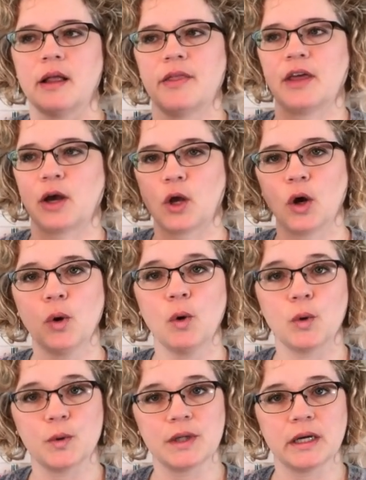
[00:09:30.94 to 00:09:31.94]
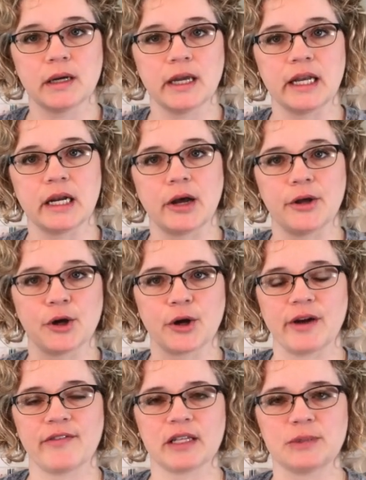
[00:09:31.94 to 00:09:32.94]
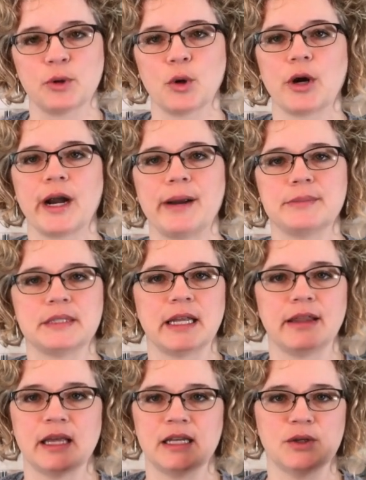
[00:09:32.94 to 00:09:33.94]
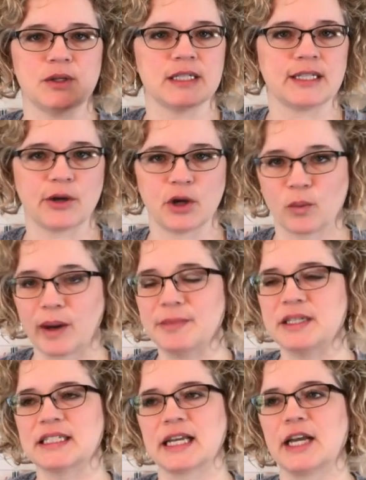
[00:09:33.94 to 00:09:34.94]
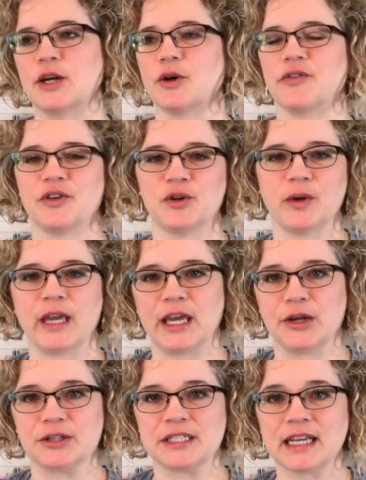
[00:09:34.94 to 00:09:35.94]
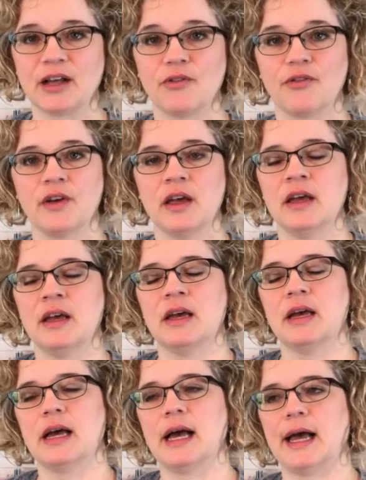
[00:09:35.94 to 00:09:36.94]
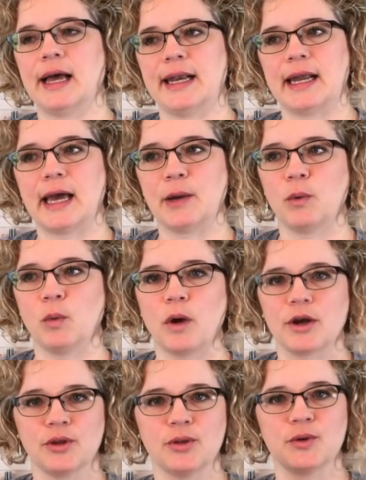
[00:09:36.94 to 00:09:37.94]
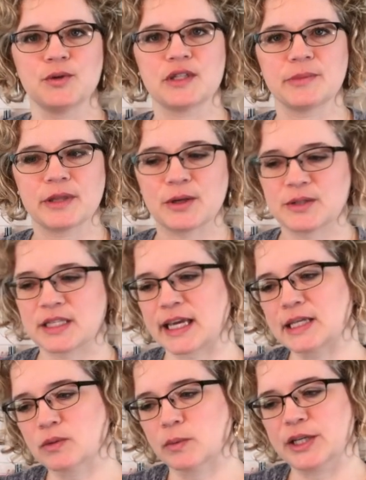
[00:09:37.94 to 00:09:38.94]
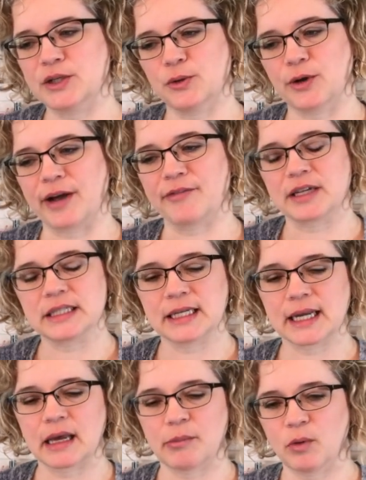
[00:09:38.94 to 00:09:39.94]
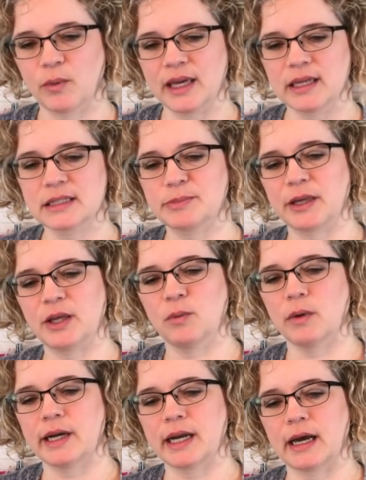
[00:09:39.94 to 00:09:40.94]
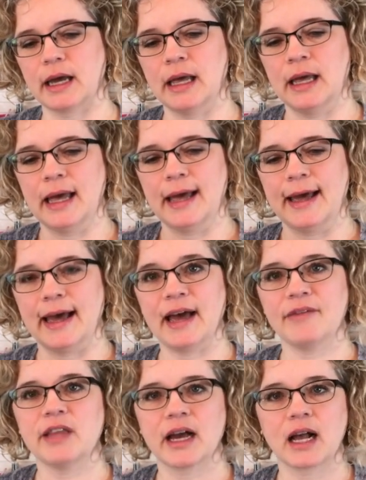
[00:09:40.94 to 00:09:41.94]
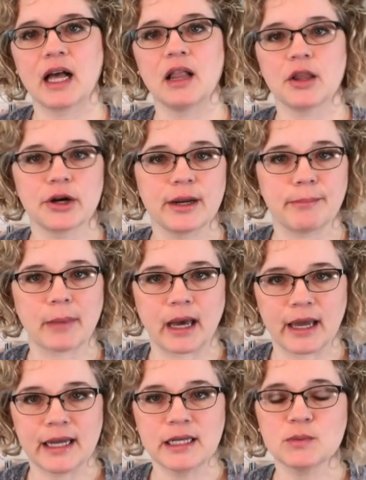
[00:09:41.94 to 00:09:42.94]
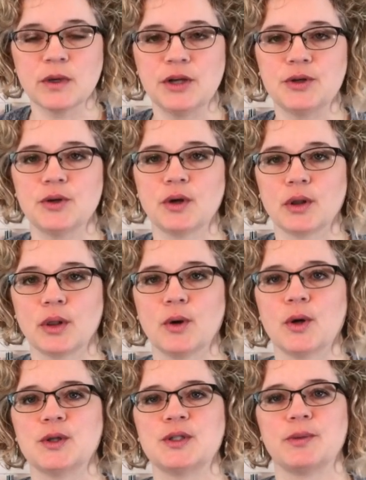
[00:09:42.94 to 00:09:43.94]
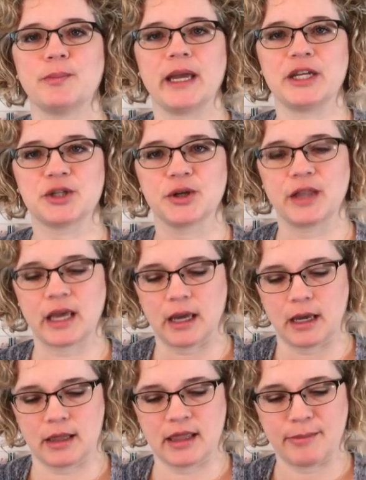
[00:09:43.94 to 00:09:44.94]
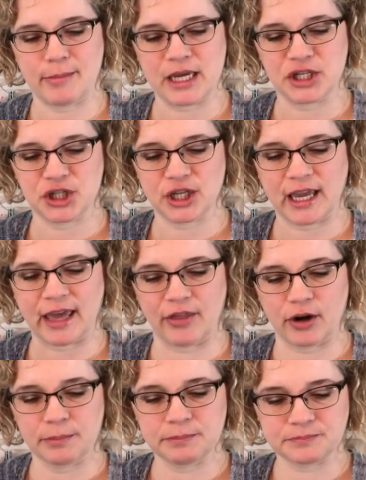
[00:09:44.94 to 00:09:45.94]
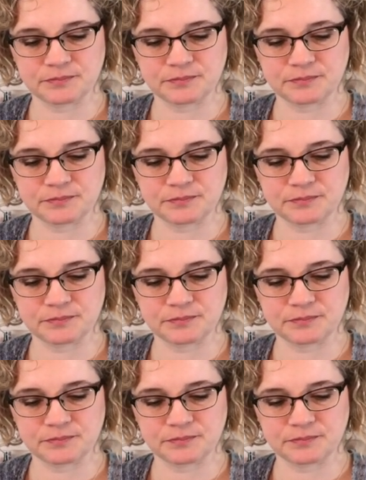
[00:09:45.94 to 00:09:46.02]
the code in all your graphics programs, and then you can tell your web designer if you're doing it yourself. And I will walk you through some of those things when we do graphics in a couple weeks, but you want to have that color in mind when you do your logo, so make sure they mesh together.